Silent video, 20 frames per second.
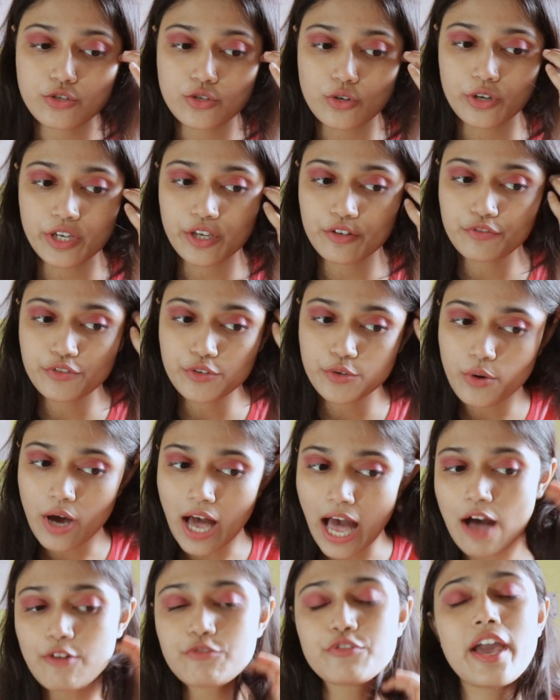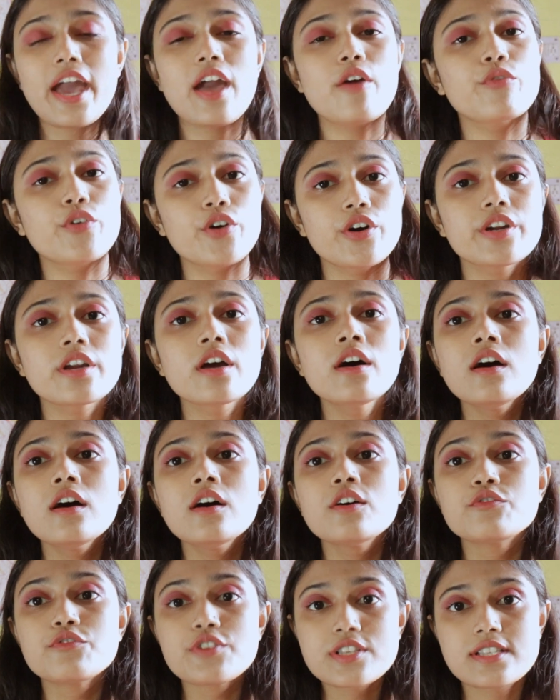So if you have ever
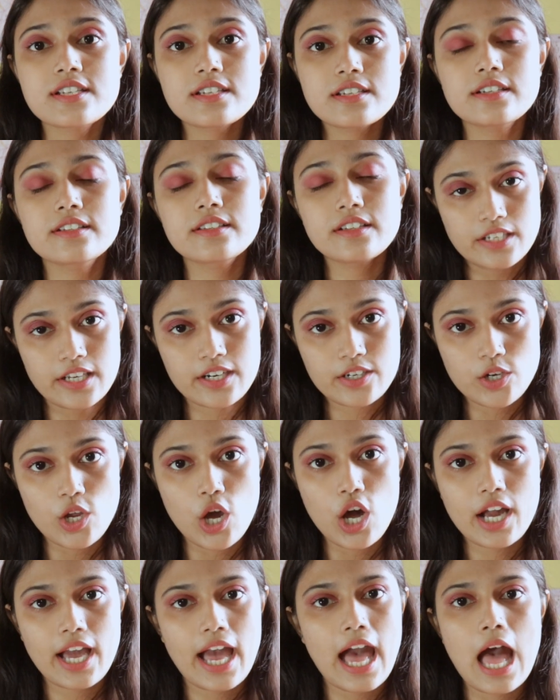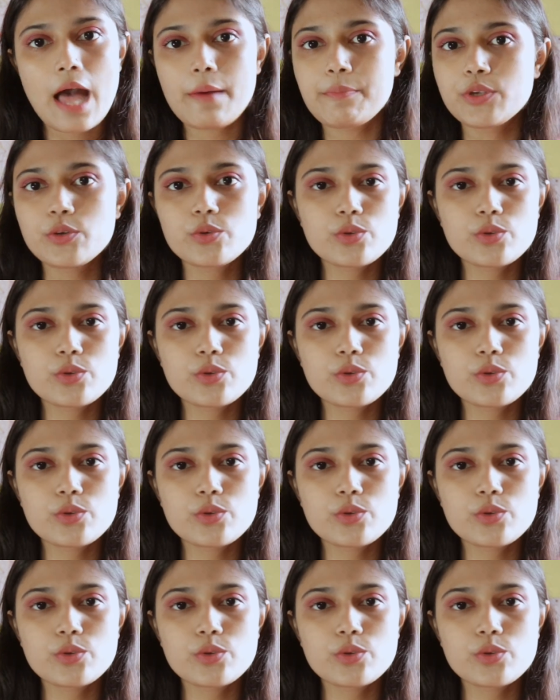visited the TikTok app,